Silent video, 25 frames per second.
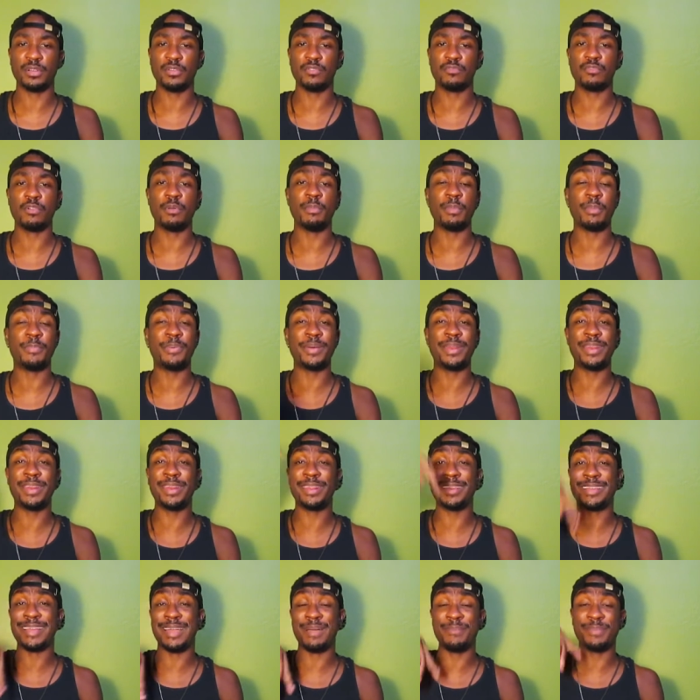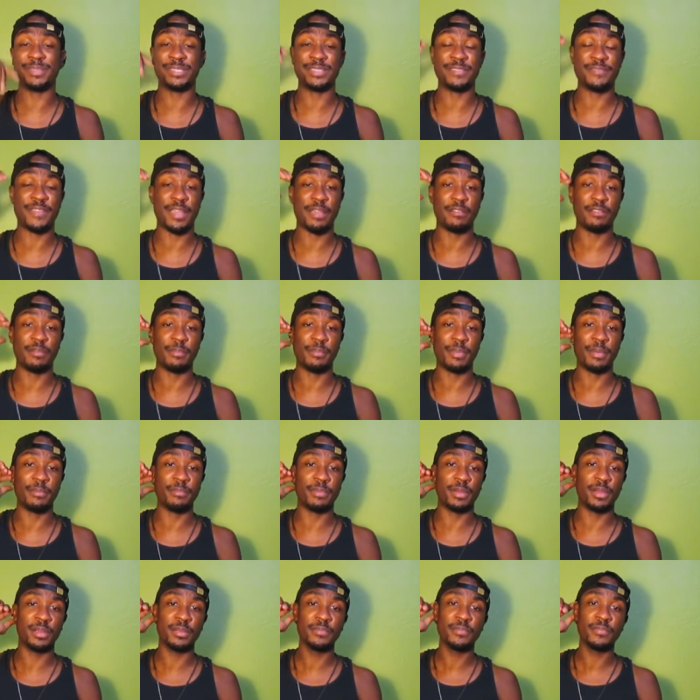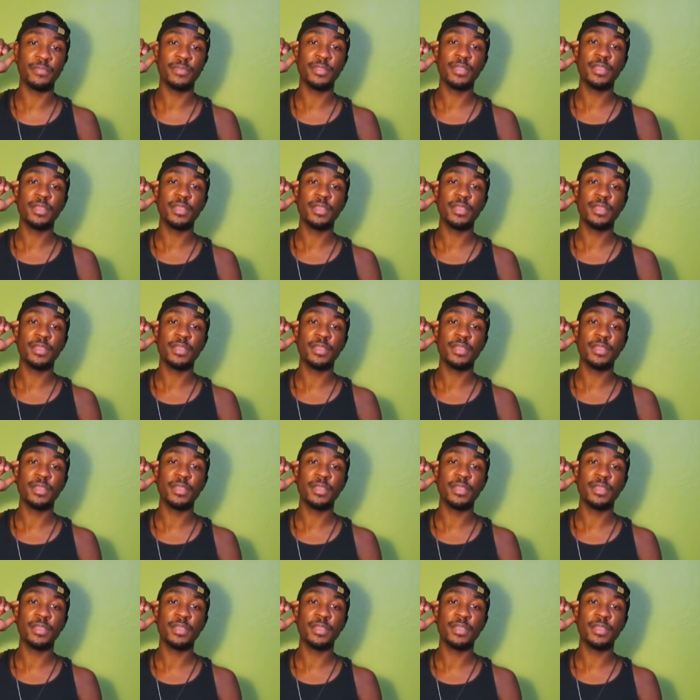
Don't quote me. Put it in the comments if y'all remember.